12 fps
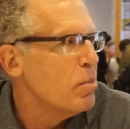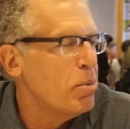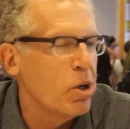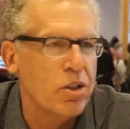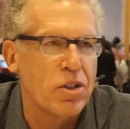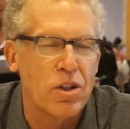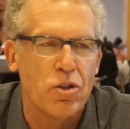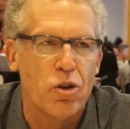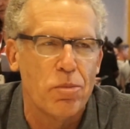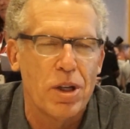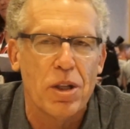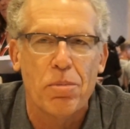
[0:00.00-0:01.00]
books that
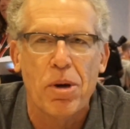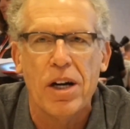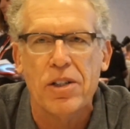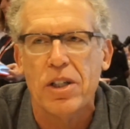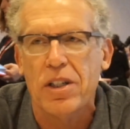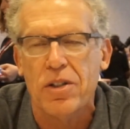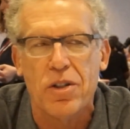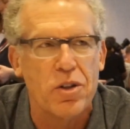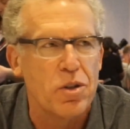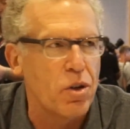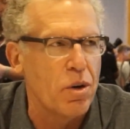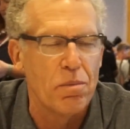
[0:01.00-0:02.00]
drew me to the project is
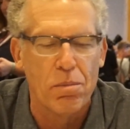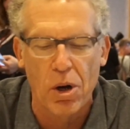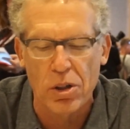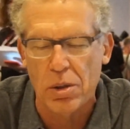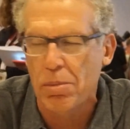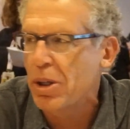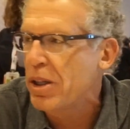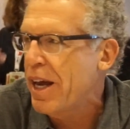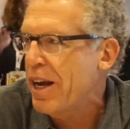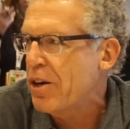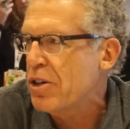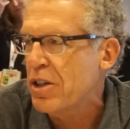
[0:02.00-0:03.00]
there's sort of multiple
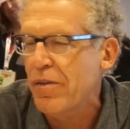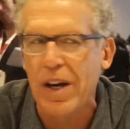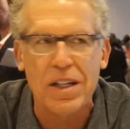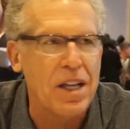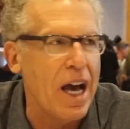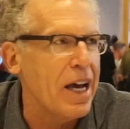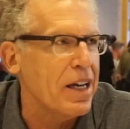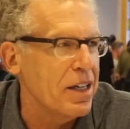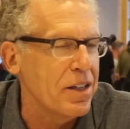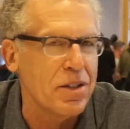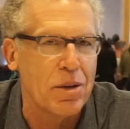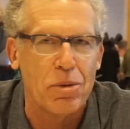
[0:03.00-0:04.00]
layers of
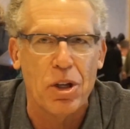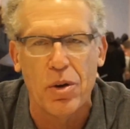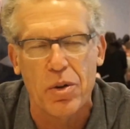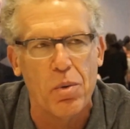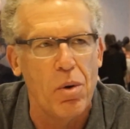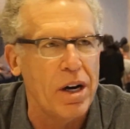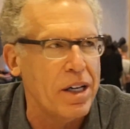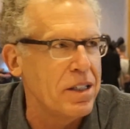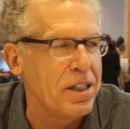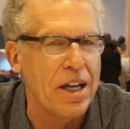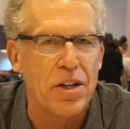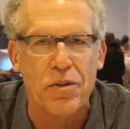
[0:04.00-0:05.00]
antagonism. In The
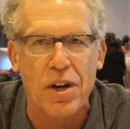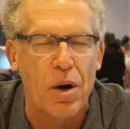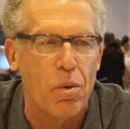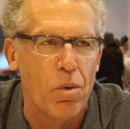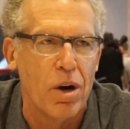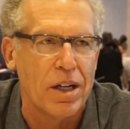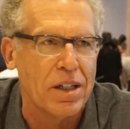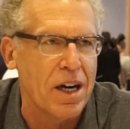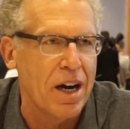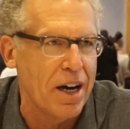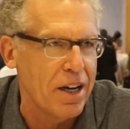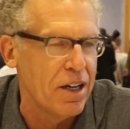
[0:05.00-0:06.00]
Walking Dead, you've got one
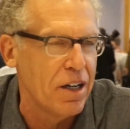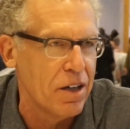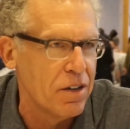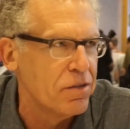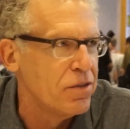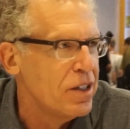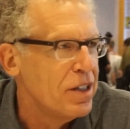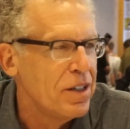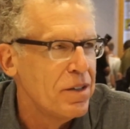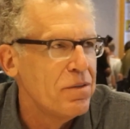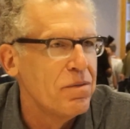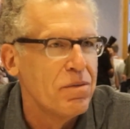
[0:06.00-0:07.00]
kind of
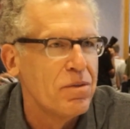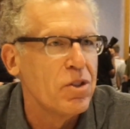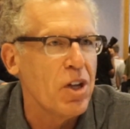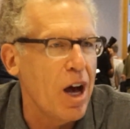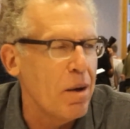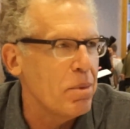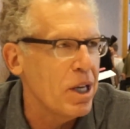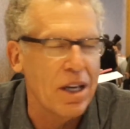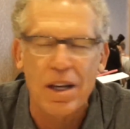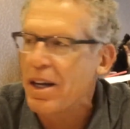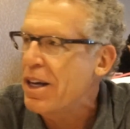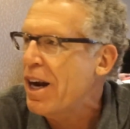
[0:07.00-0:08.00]

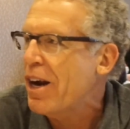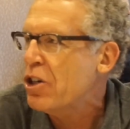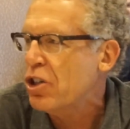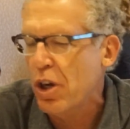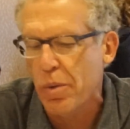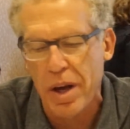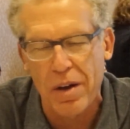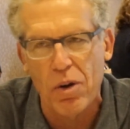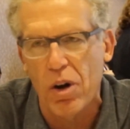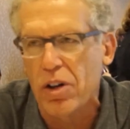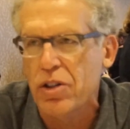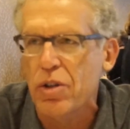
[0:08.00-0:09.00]
zombie. In our show, we have
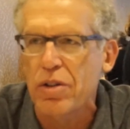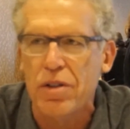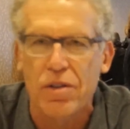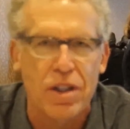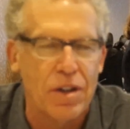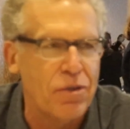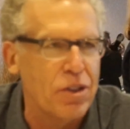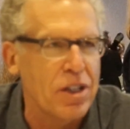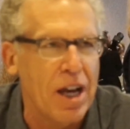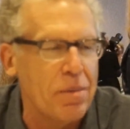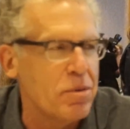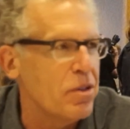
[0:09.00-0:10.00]
all sorts of different
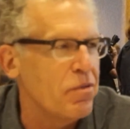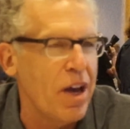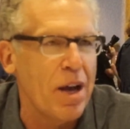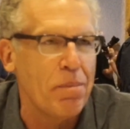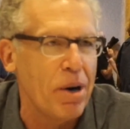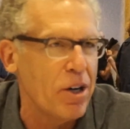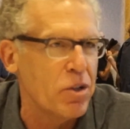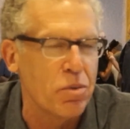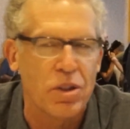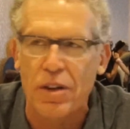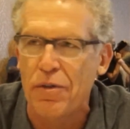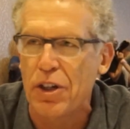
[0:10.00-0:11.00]
types of vampires
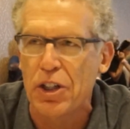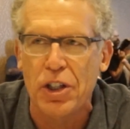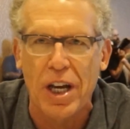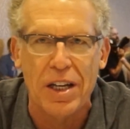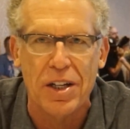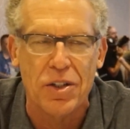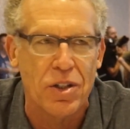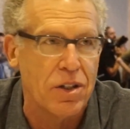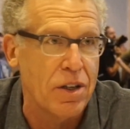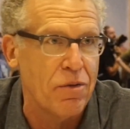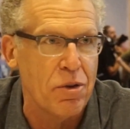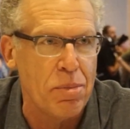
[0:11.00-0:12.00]
with different agendas
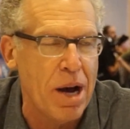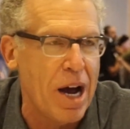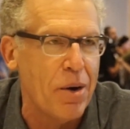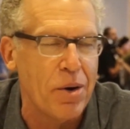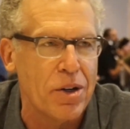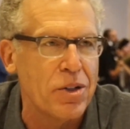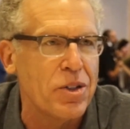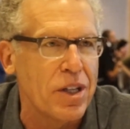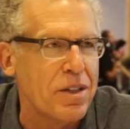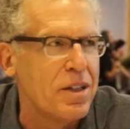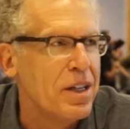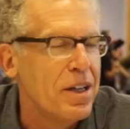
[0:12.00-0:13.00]
and different powers,
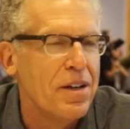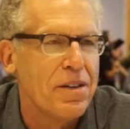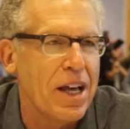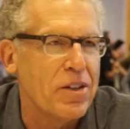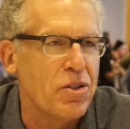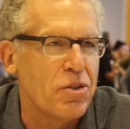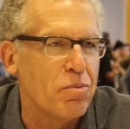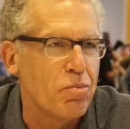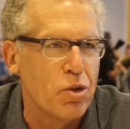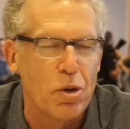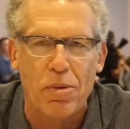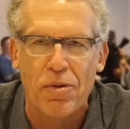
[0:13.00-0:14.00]
and that's
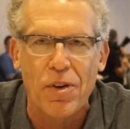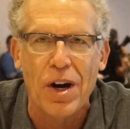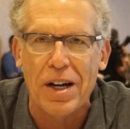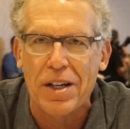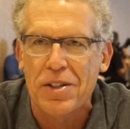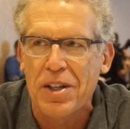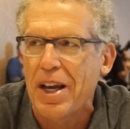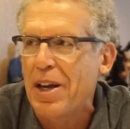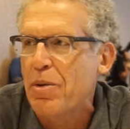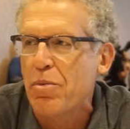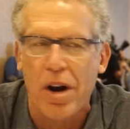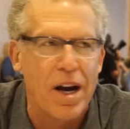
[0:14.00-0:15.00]
super fun as
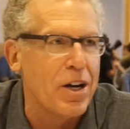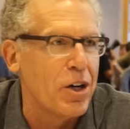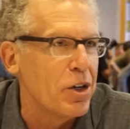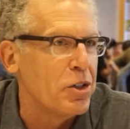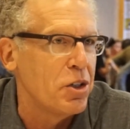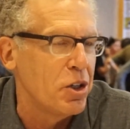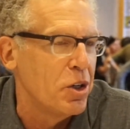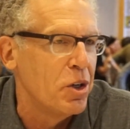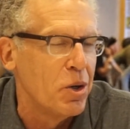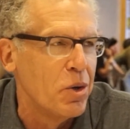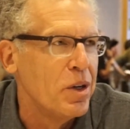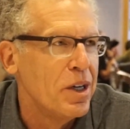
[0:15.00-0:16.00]
a writer
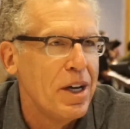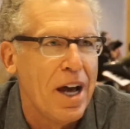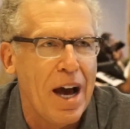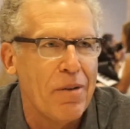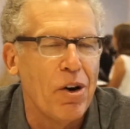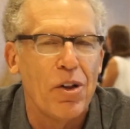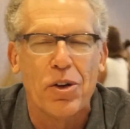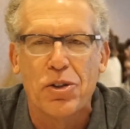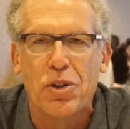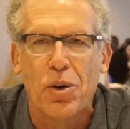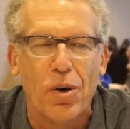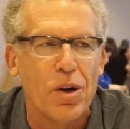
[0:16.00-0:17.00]
to have all those
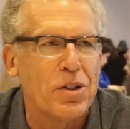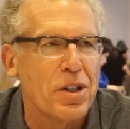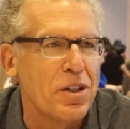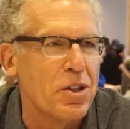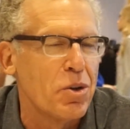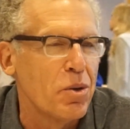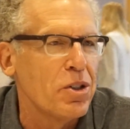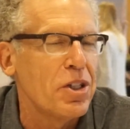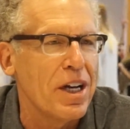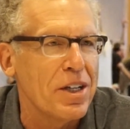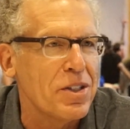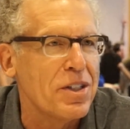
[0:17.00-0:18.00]
tools in the tool
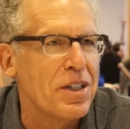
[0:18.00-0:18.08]
chest.